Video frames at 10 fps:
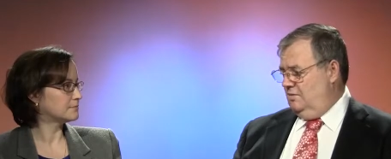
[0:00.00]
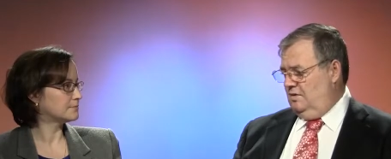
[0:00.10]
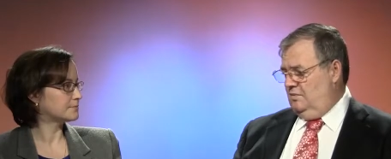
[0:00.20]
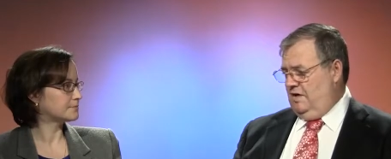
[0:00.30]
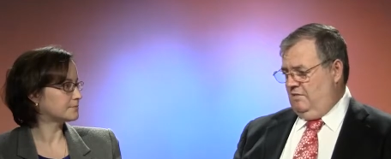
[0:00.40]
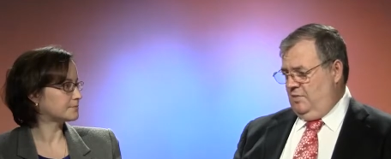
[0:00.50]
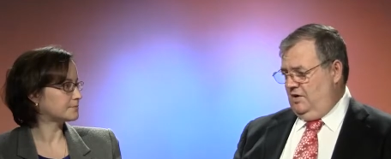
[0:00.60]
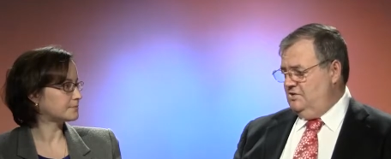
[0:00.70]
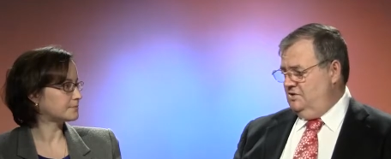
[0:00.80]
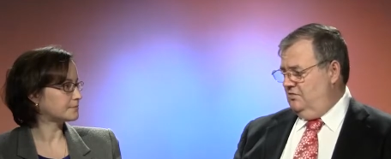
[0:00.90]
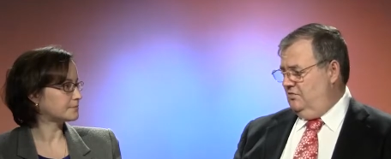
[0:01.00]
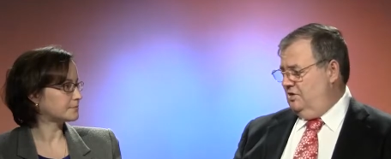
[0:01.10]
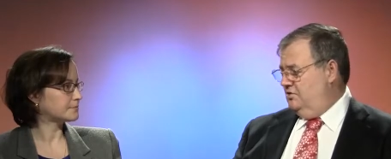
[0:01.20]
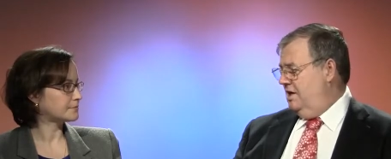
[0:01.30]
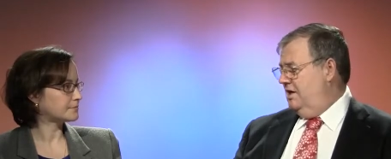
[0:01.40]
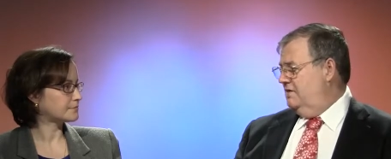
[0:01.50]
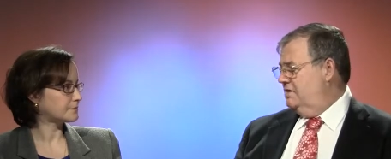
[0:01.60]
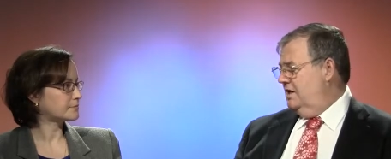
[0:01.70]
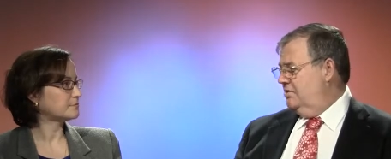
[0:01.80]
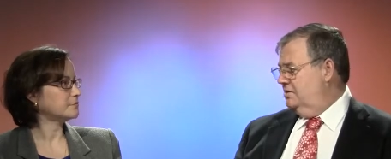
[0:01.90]
Speaker 1: I mean, we have a policy of free trade in
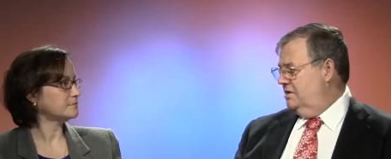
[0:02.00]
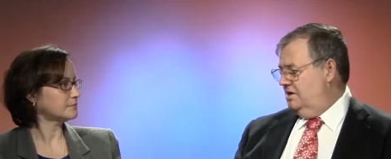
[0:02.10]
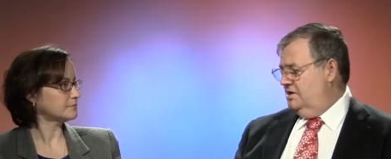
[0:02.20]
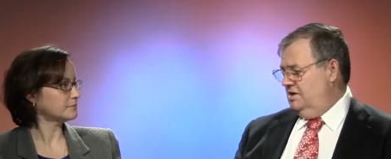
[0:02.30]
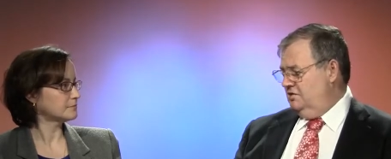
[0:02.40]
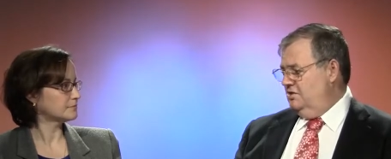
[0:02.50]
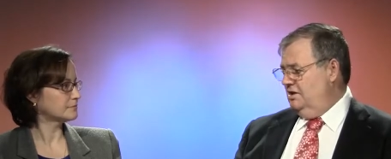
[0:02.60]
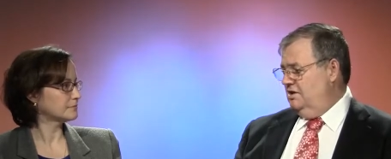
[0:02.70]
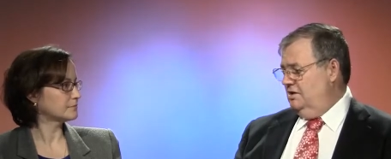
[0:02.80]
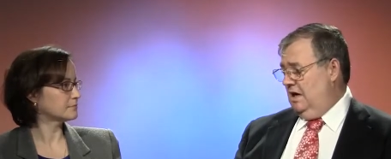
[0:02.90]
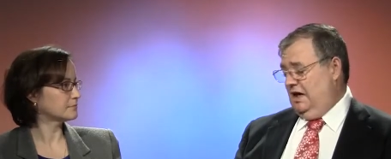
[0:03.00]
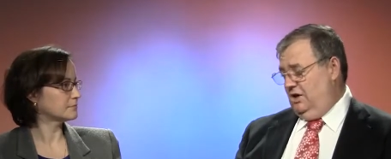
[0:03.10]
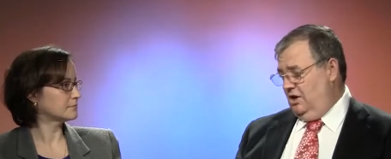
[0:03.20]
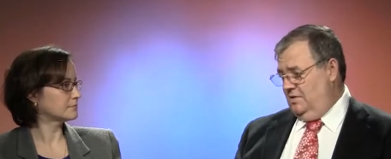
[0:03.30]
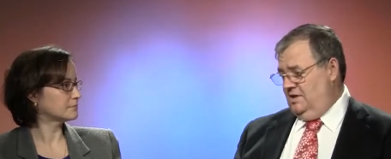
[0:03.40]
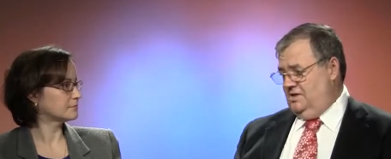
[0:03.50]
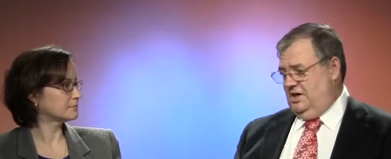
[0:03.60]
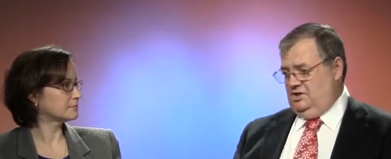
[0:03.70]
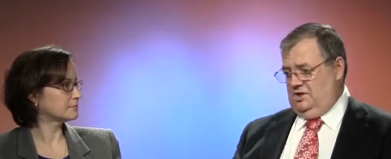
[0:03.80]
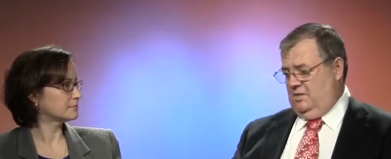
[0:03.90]
this country, and that's literally, and
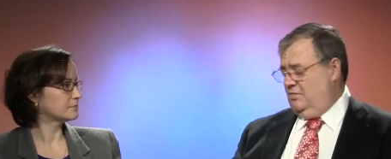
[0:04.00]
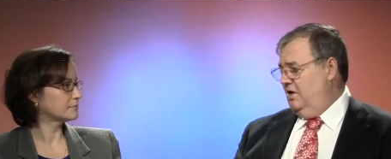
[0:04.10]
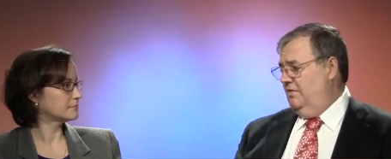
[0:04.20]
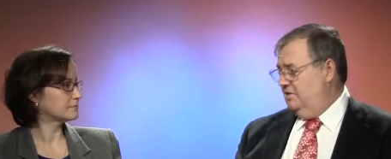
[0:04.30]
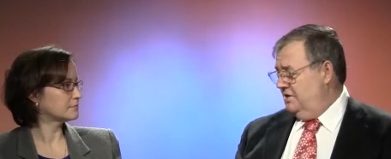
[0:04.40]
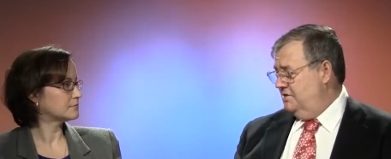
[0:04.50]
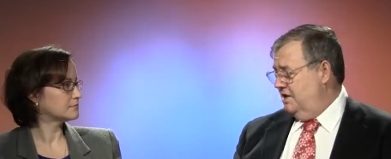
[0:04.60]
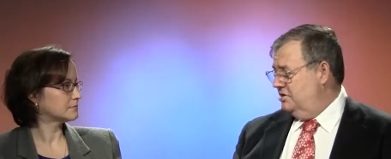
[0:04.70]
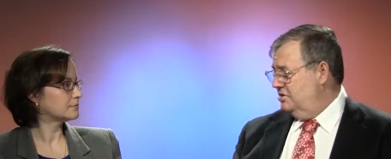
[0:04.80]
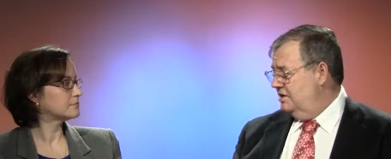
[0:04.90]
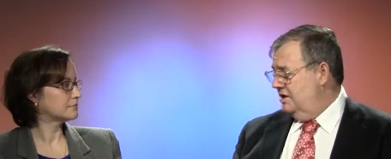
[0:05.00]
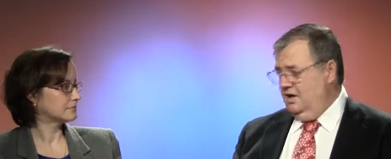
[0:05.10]
globalisation and privatisation,